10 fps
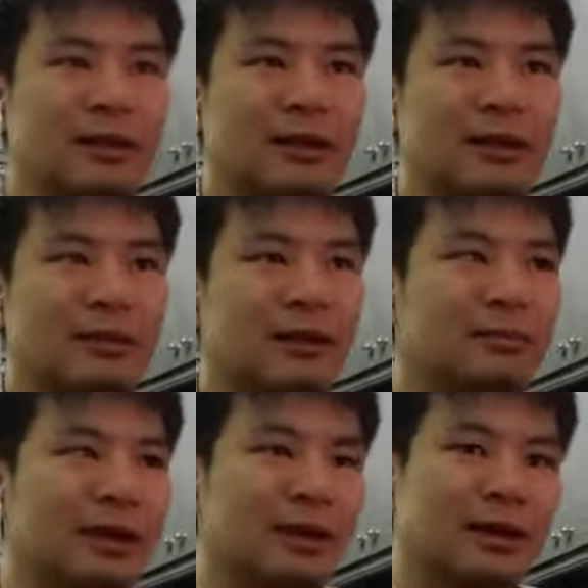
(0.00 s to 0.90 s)
One of my
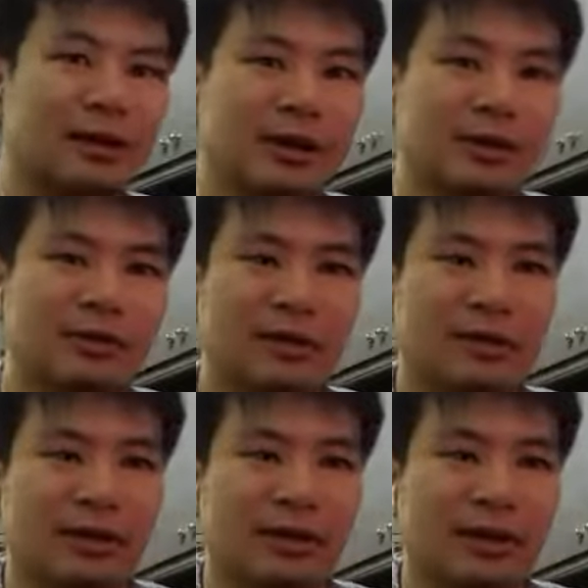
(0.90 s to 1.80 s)
colleagues was
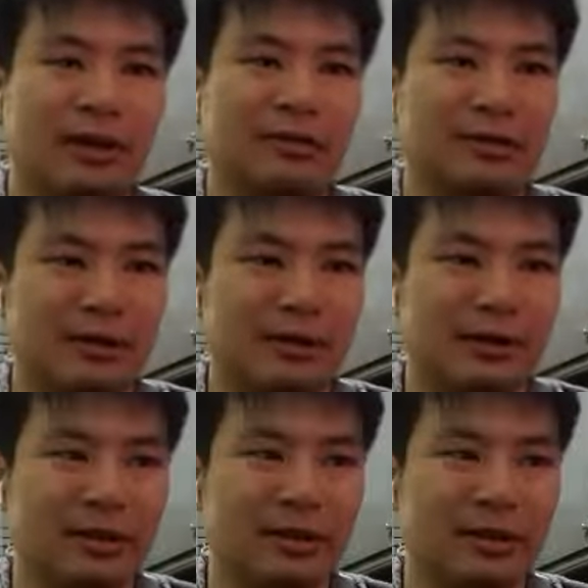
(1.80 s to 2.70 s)
talking about
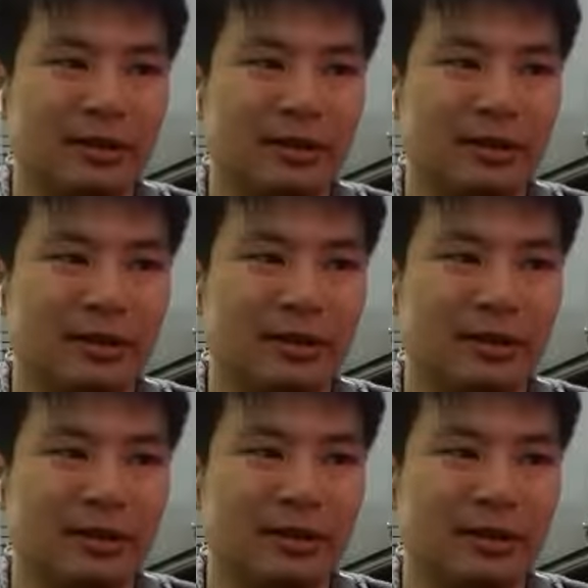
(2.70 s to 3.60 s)
tree
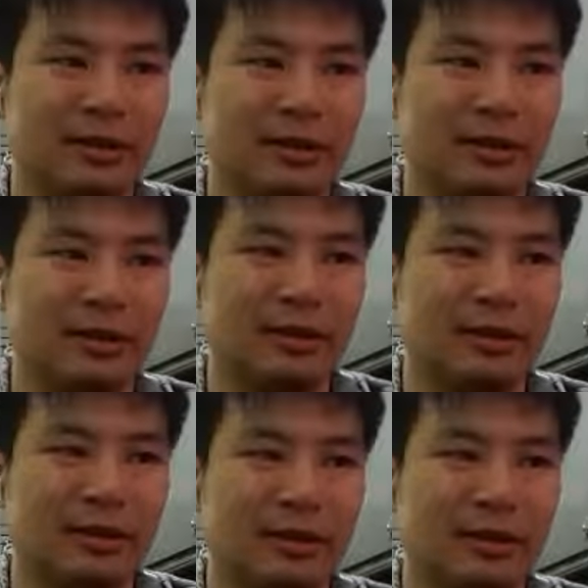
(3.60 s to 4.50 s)
shaking in
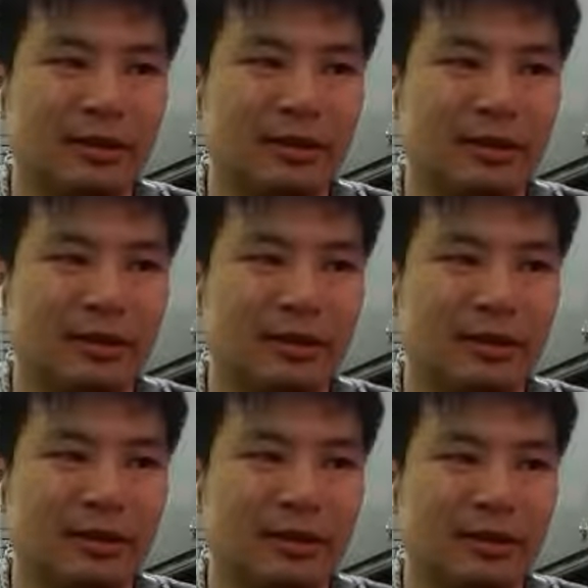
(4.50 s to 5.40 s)
JavaScript
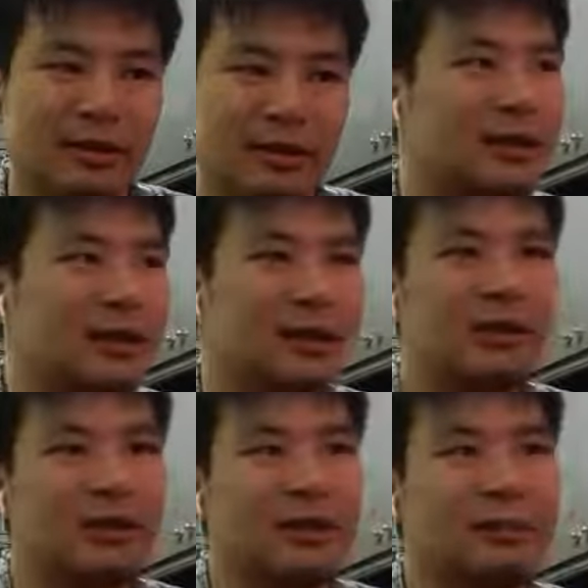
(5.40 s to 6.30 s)
and dead
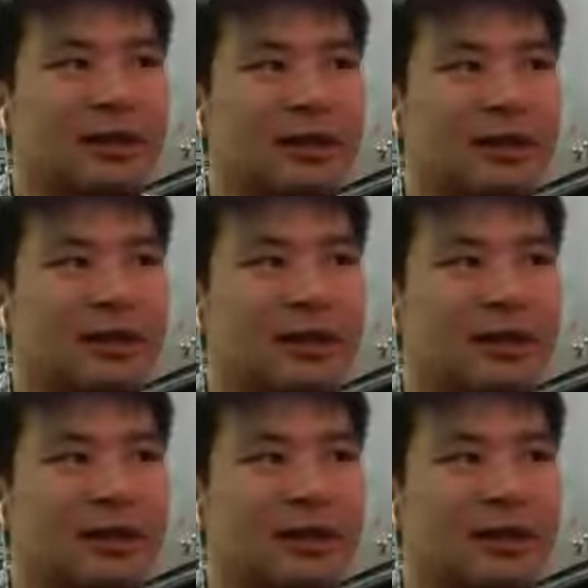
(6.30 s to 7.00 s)
code elimination,